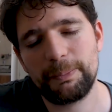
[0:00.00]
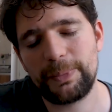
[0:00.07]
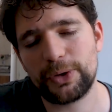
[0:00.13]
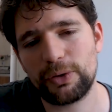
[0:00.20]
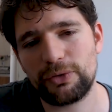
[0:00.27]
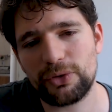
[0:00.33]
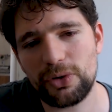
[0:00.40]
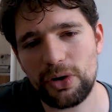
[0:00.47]

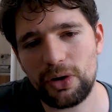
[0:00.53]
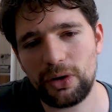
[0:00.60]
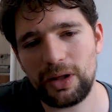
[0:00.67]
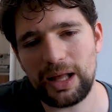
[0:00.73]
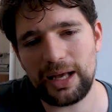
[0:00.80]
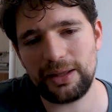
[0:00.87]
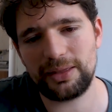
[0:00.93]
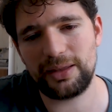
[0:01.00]
But
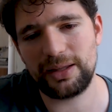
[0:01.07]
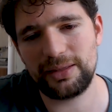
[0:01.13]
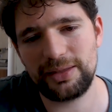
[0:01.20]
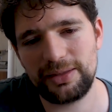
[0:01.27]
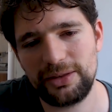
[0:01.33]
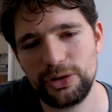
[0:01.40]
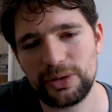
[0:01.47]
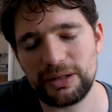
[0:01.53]
overall, I
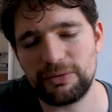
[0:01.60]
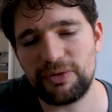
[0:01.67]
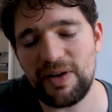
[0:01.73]
think you can